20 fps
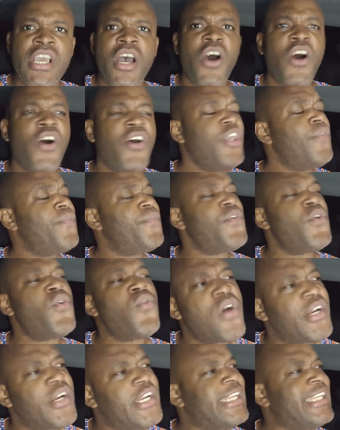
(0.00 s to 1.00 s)
Or if you
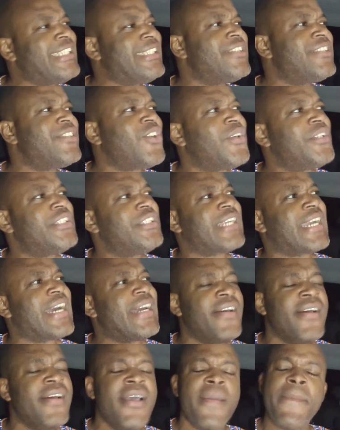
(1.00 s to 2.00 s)
want to listen to all this
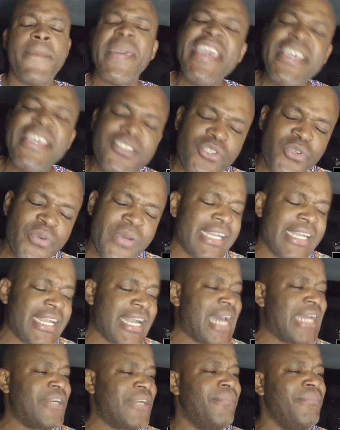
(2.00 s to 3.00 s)
kind of P Square
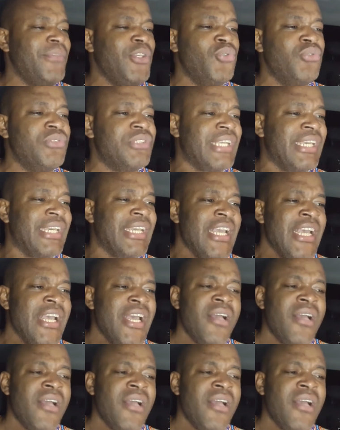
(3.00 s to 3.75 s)
kind of music,